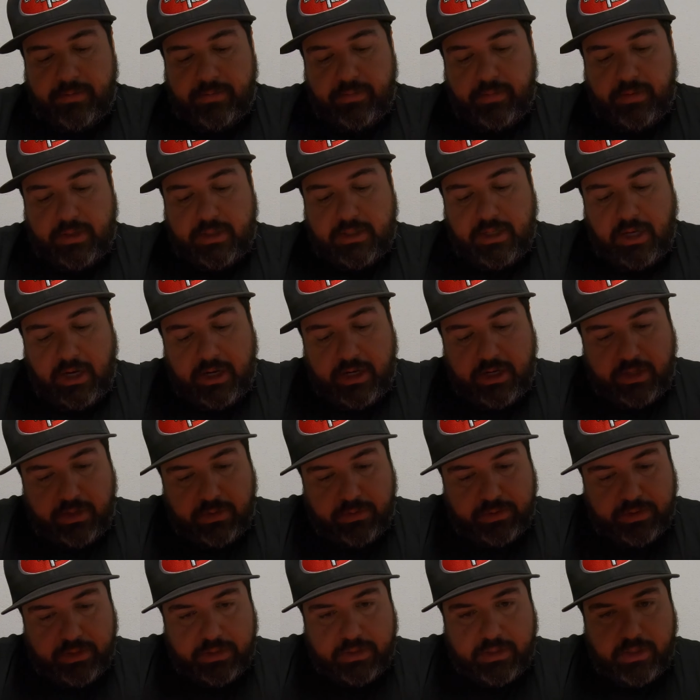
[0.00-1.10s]
excited to
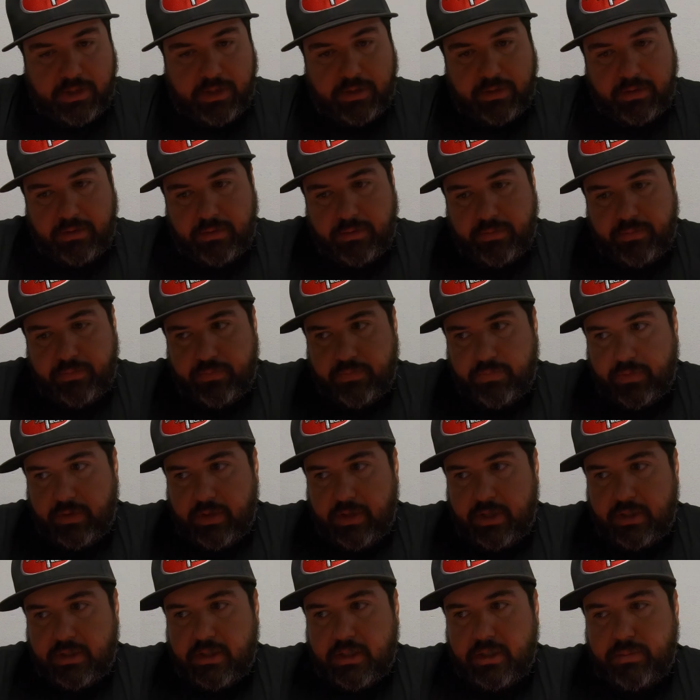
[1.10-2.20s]
use this thing.
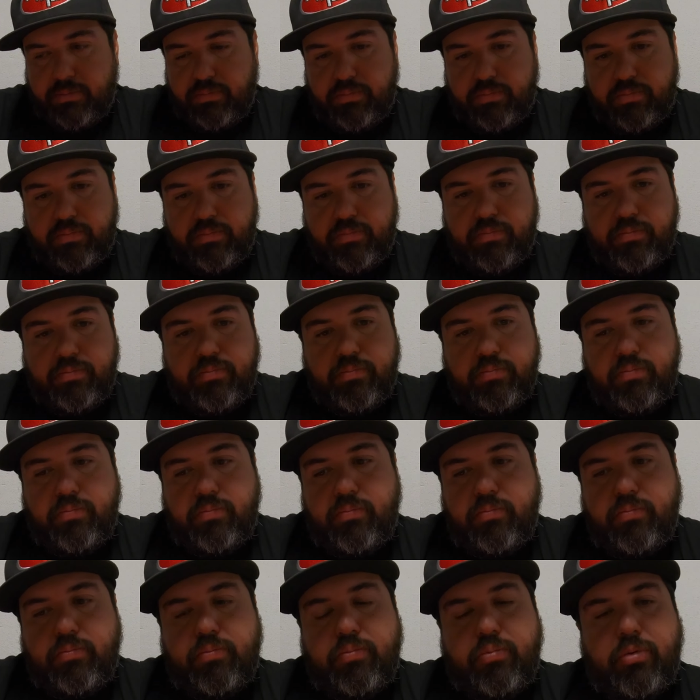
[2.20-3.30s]
It's
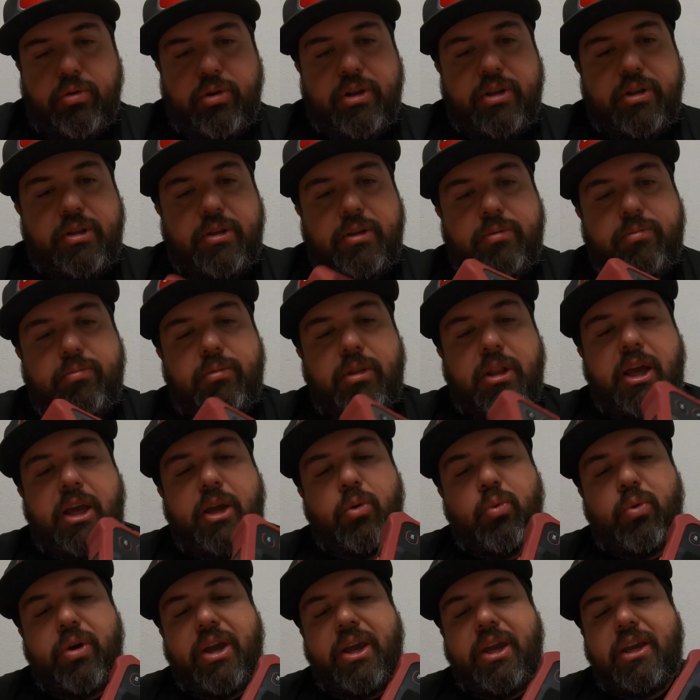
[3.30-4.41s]
pretty
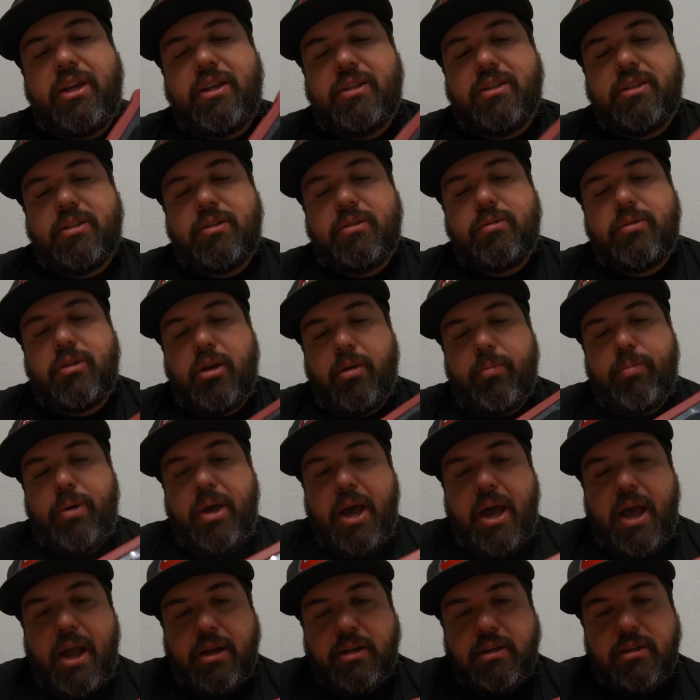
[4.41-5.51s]
lightweight and
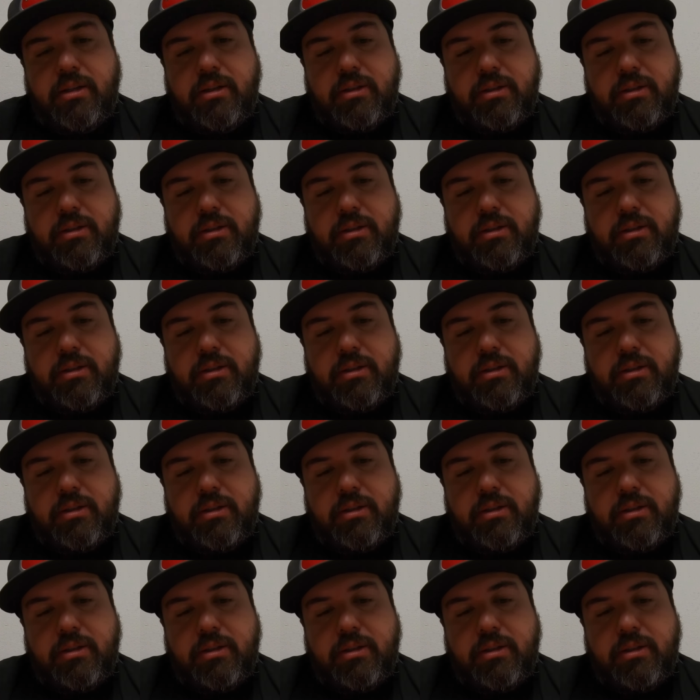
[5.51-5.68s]
compact.